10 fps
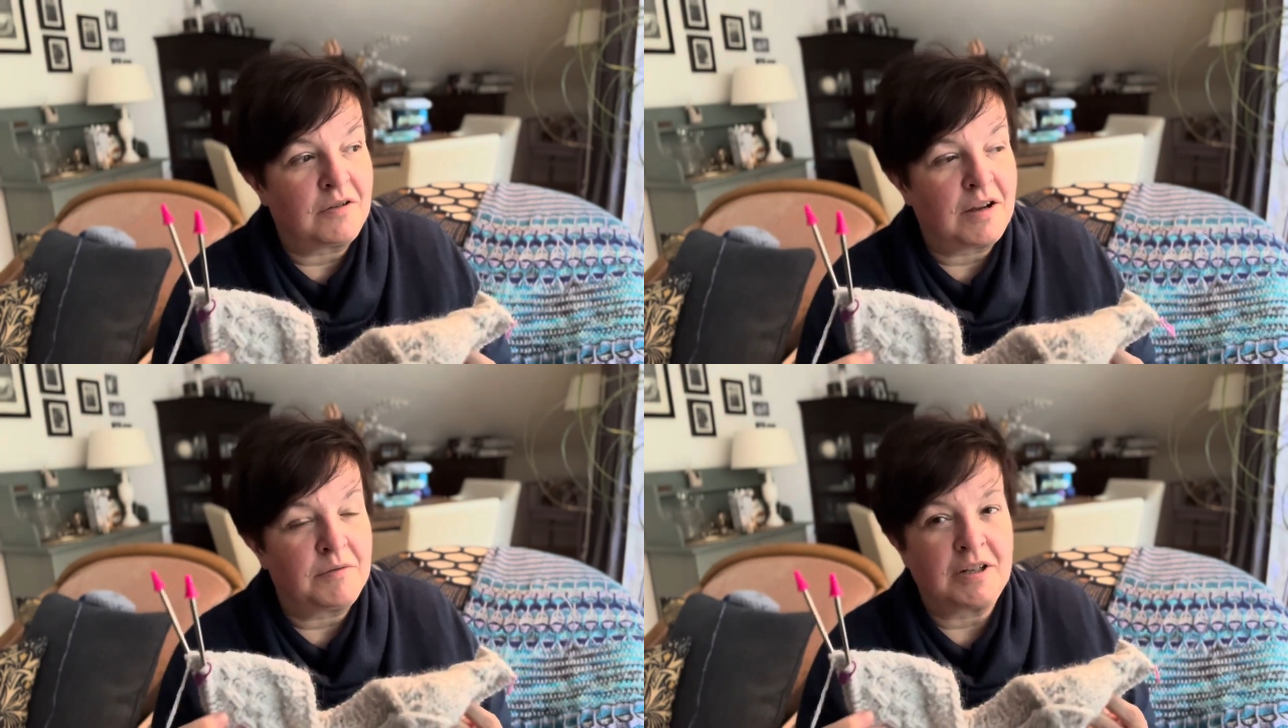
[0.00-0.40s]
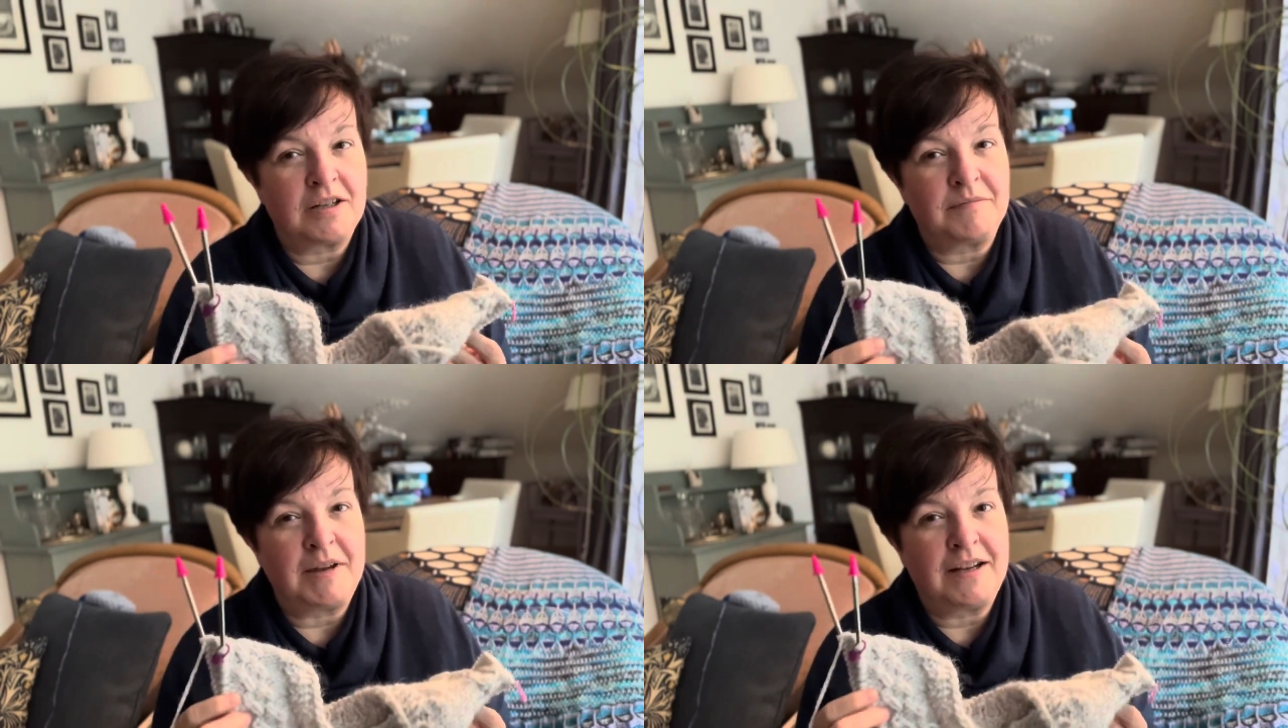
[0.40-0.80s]
I will
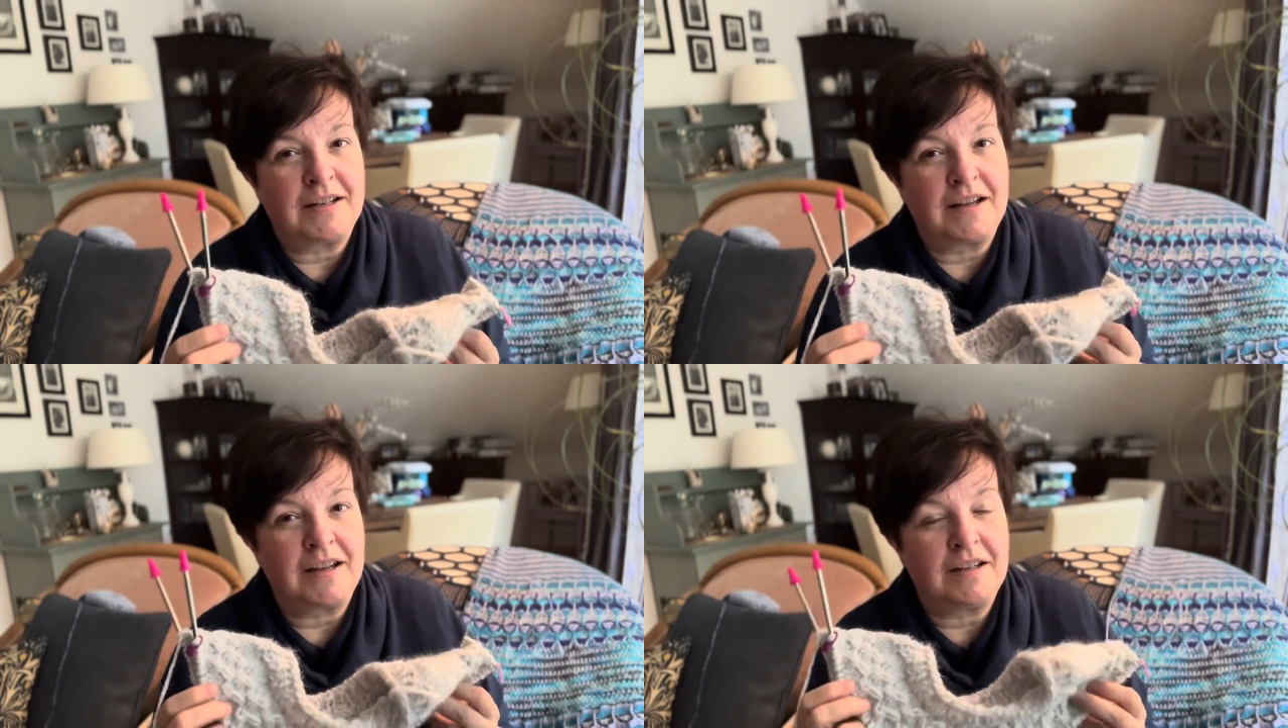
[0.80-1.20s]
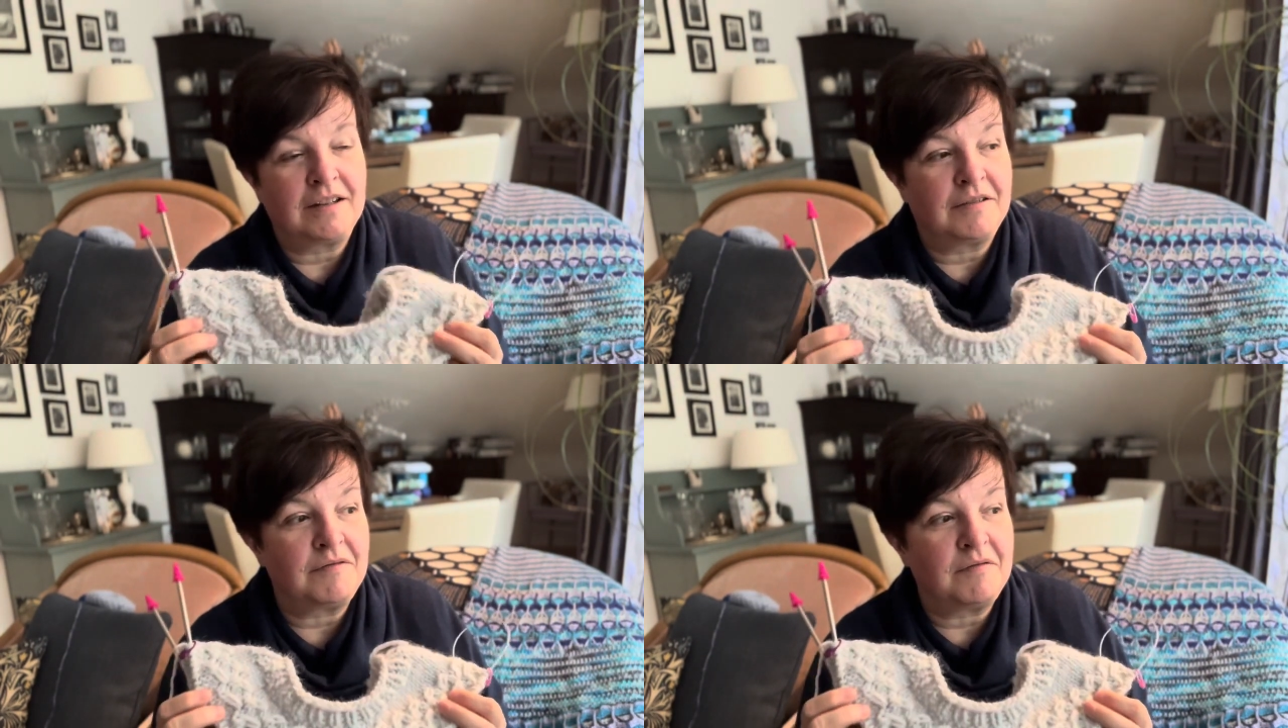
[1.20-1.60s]
just make it like
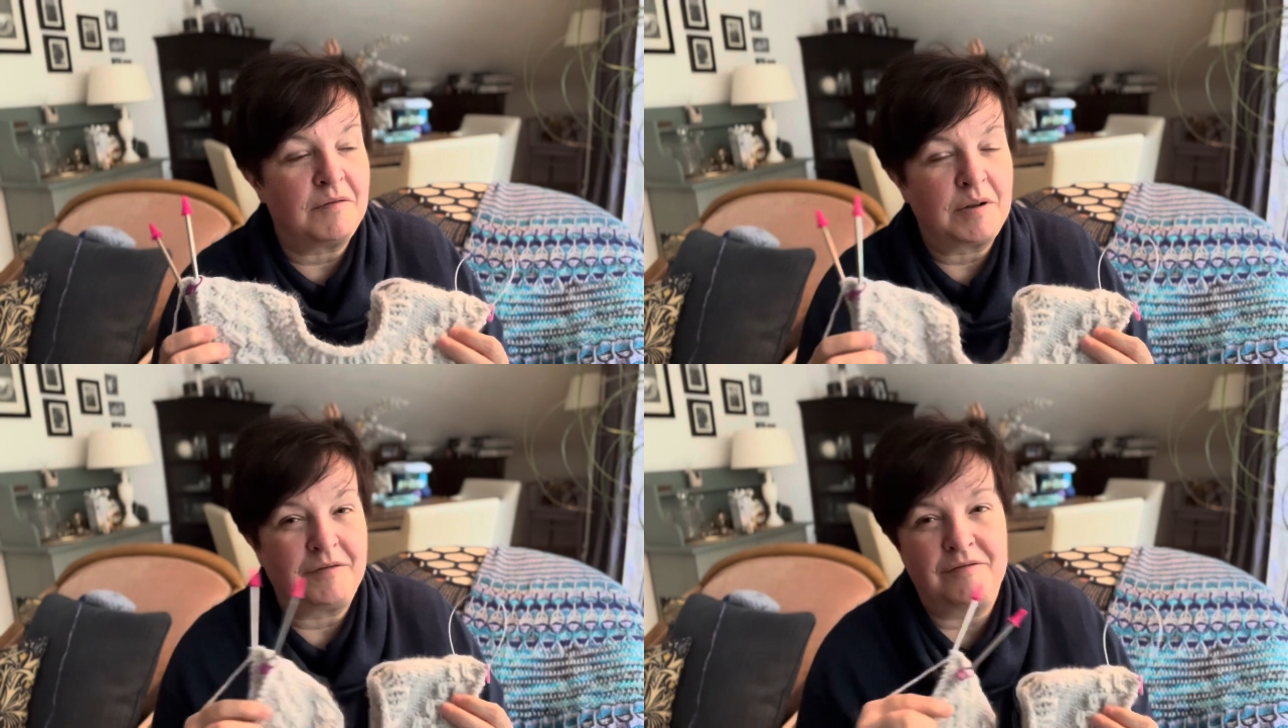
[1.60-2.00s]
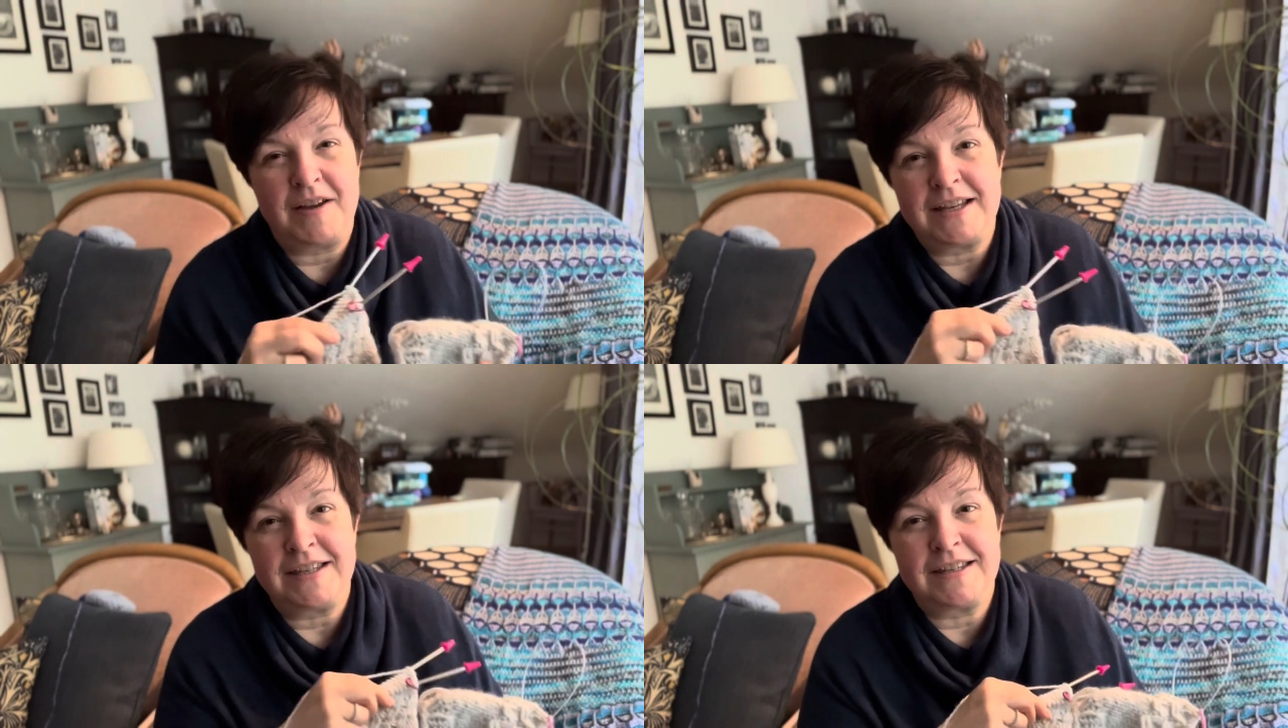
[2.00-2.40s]
a
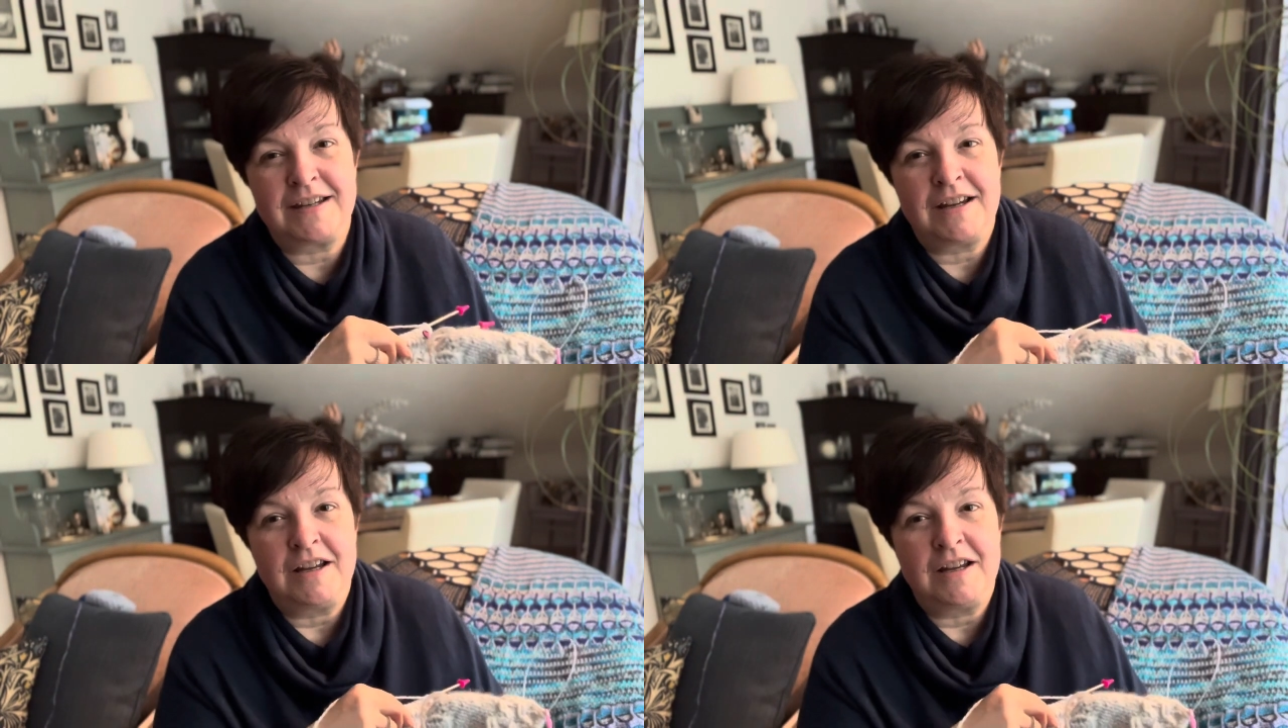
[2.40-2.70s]
vest.